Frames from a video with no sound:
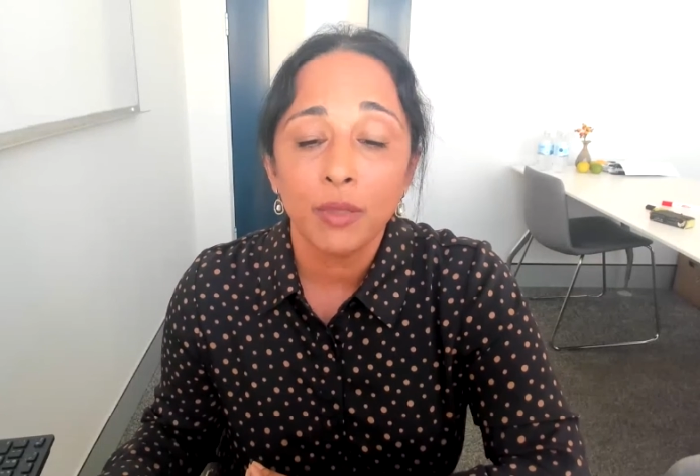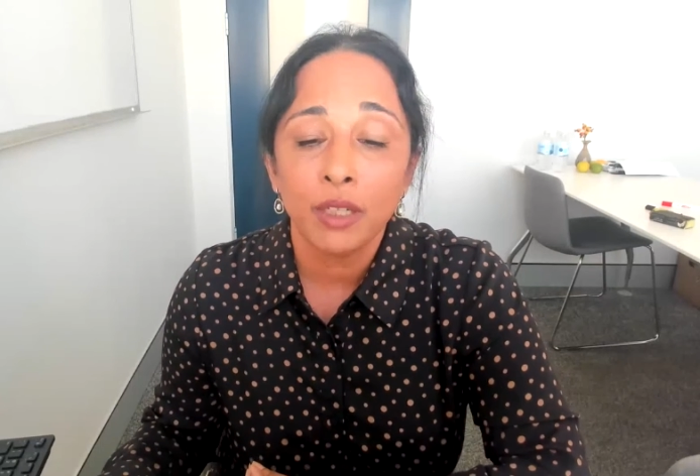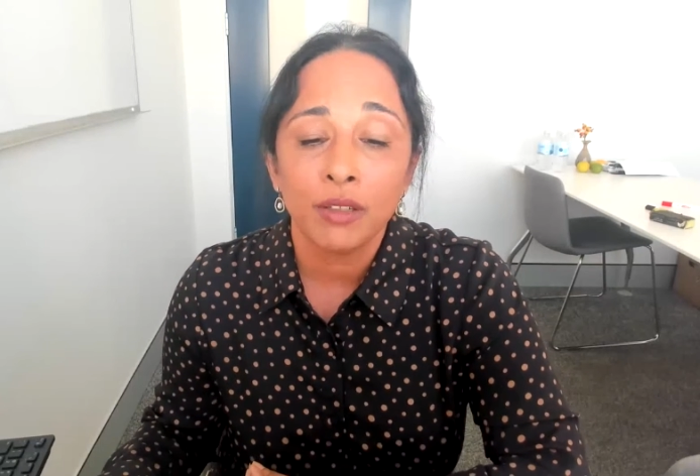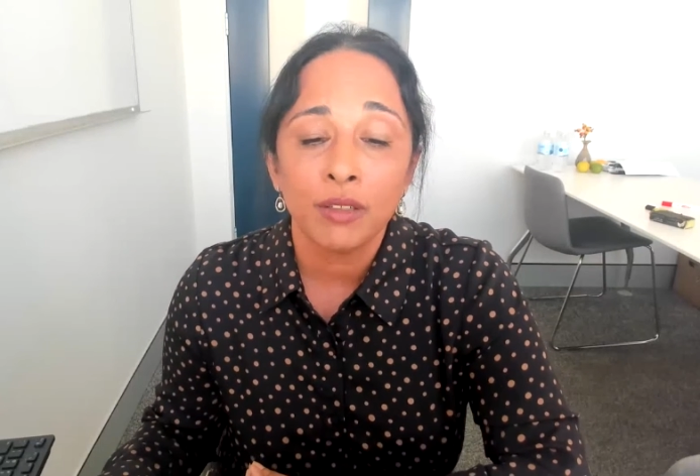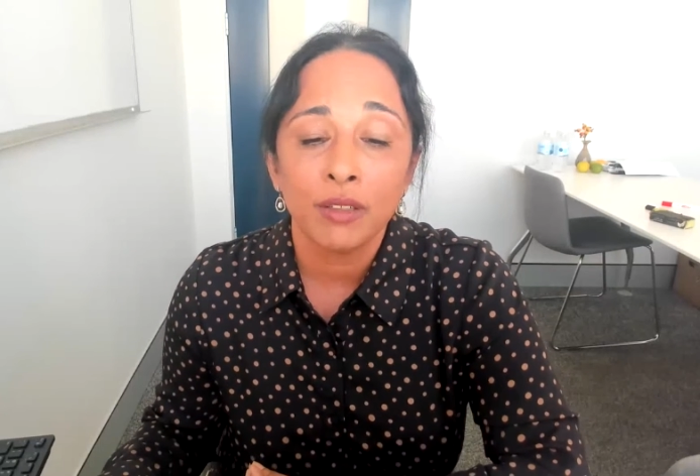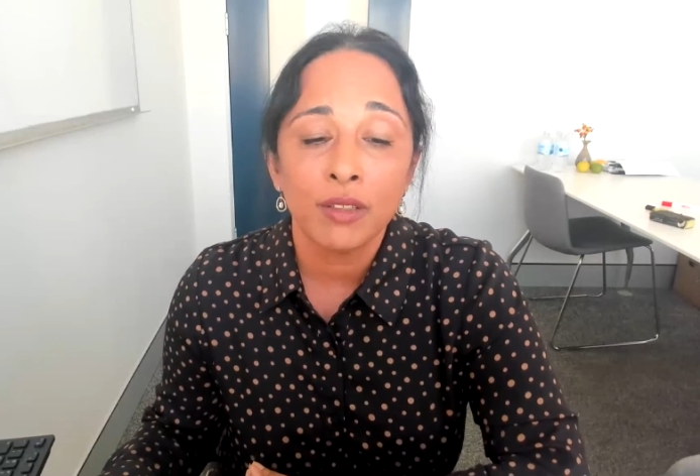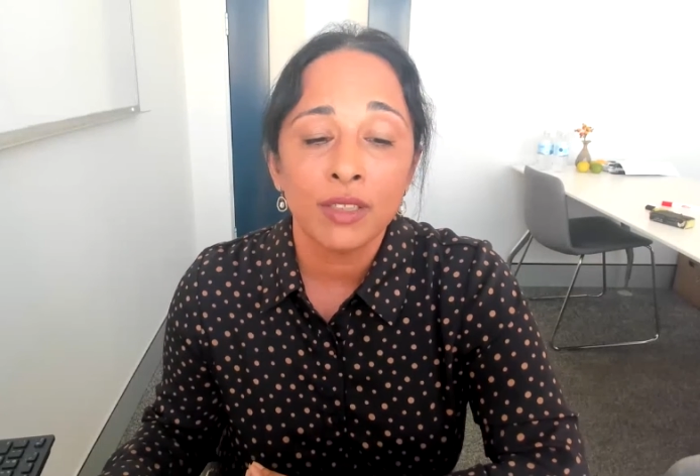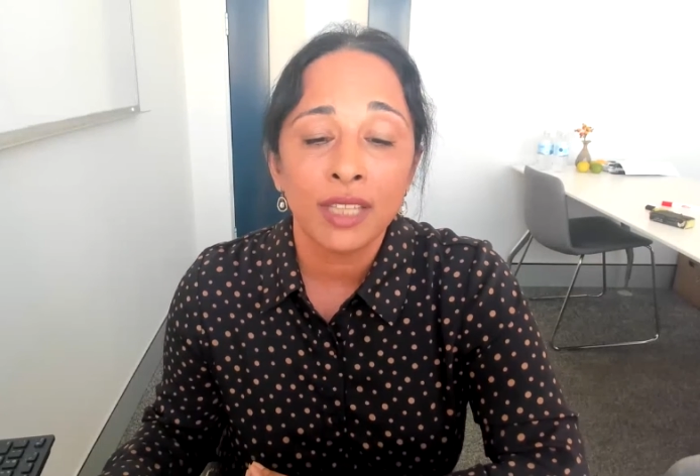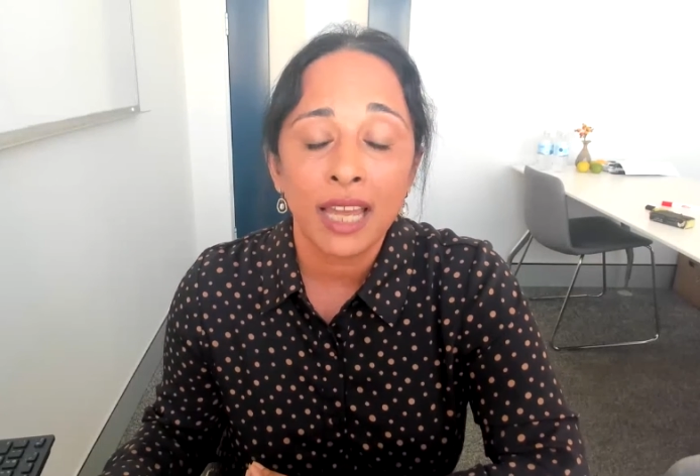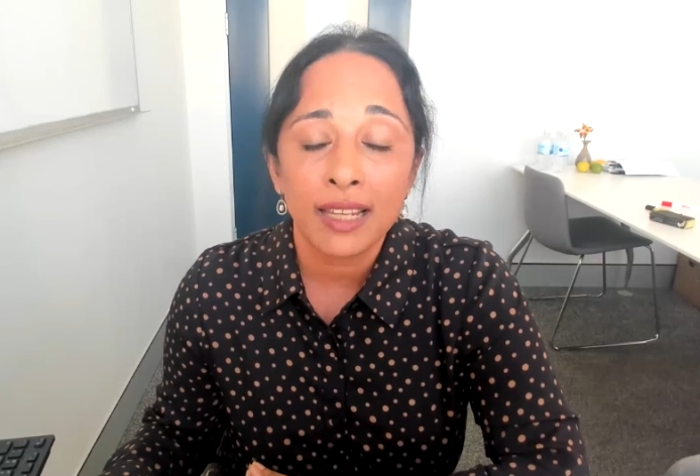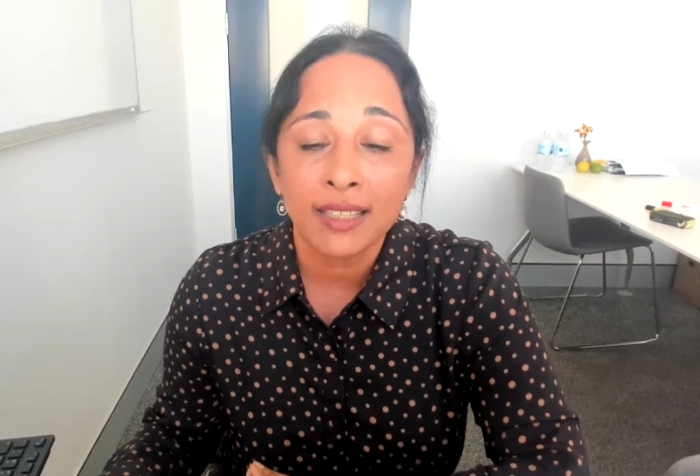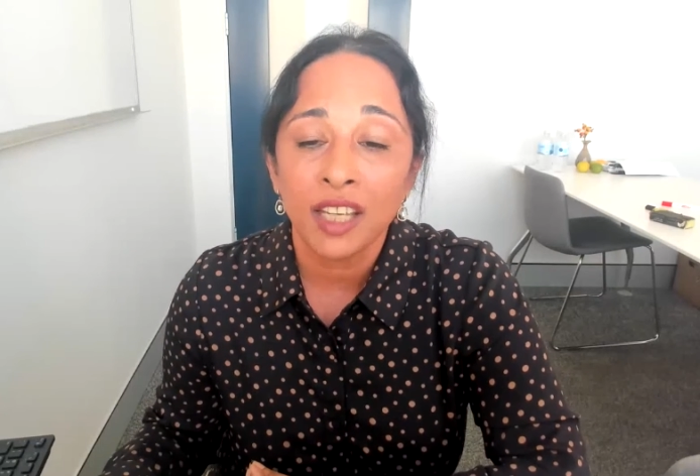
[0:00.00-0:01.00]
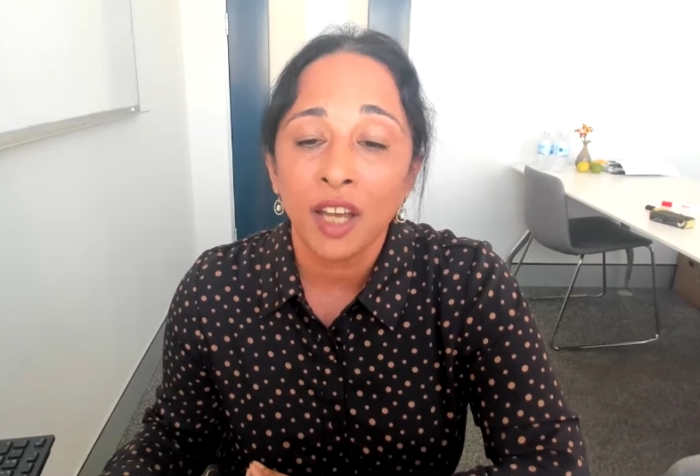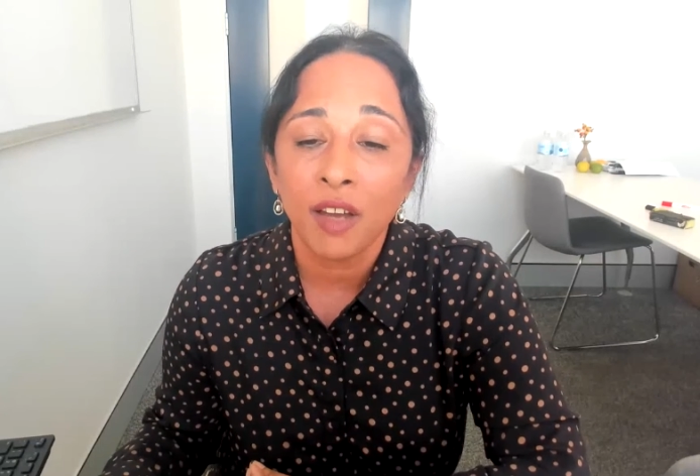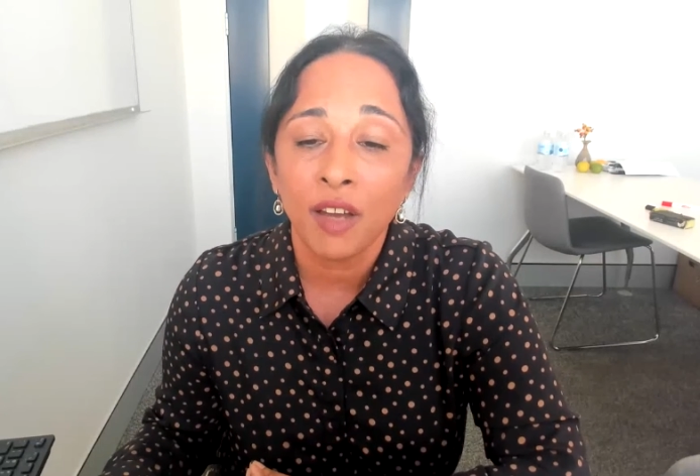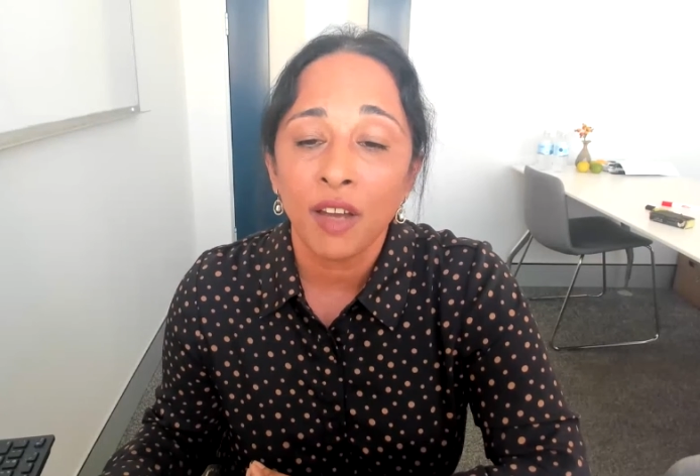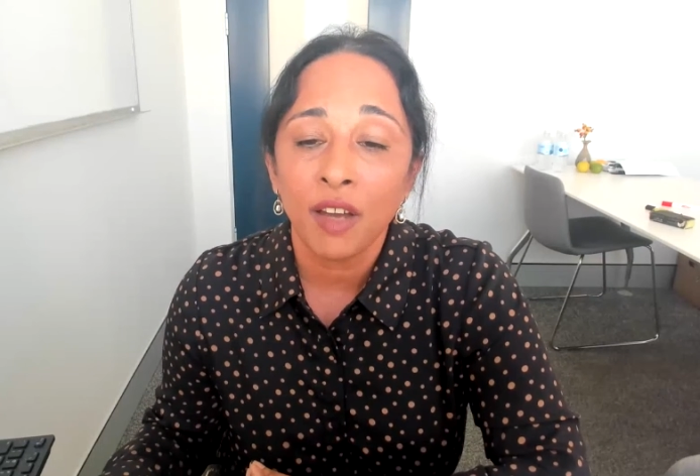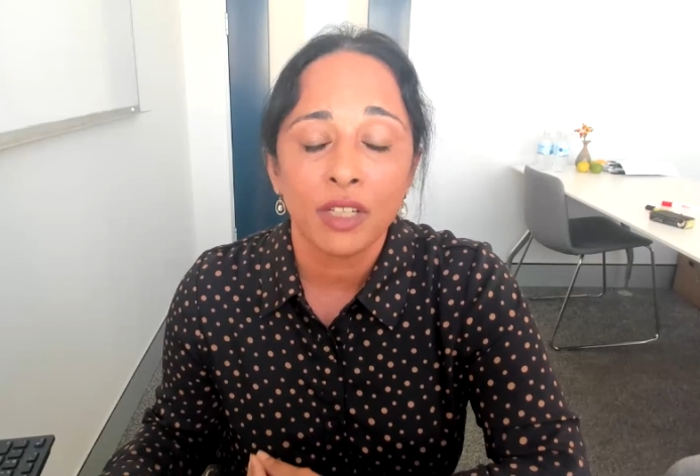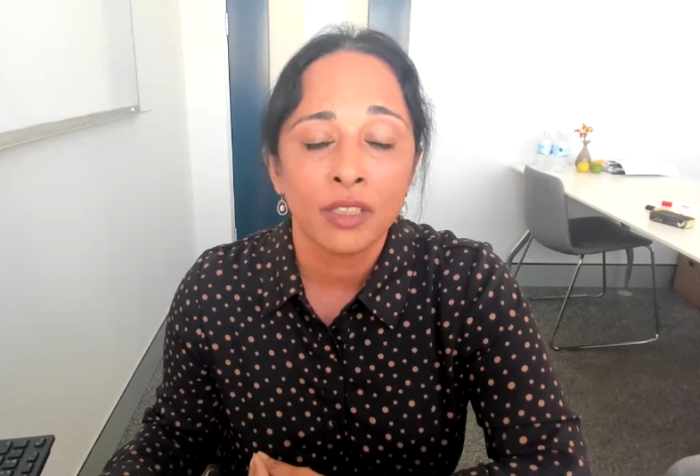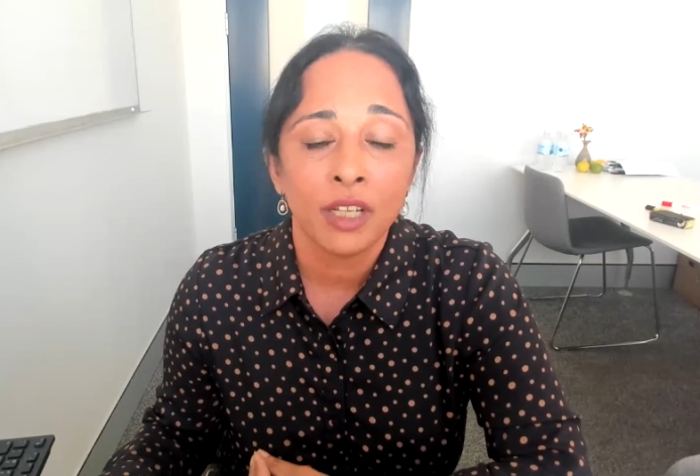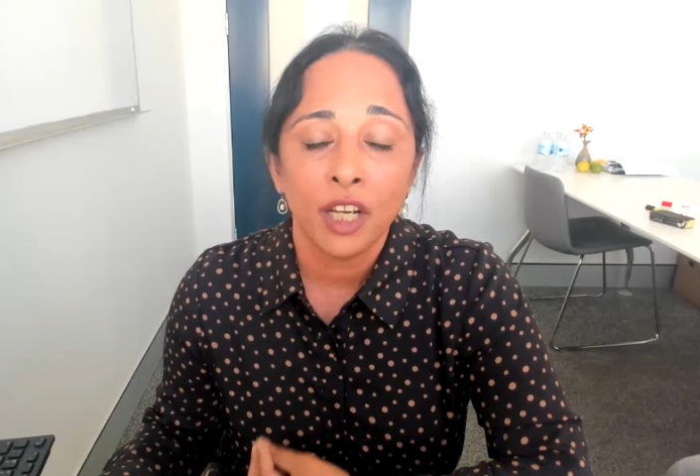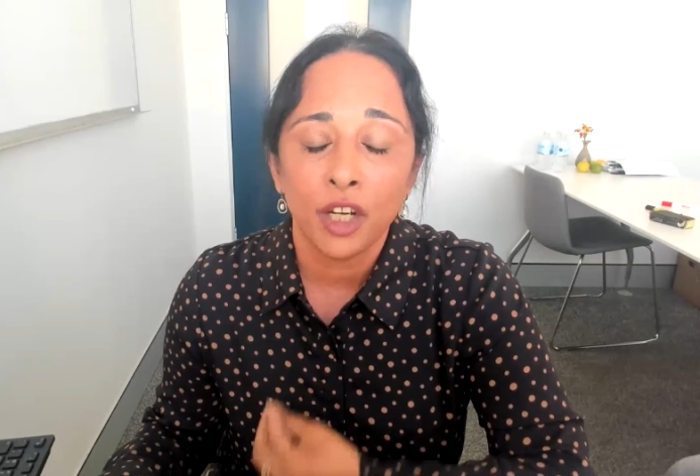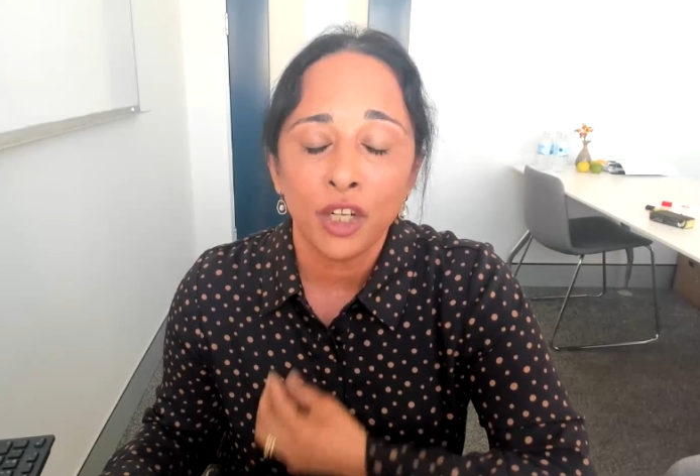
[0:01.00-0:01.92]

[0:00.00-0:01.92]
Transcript: because Kazia have done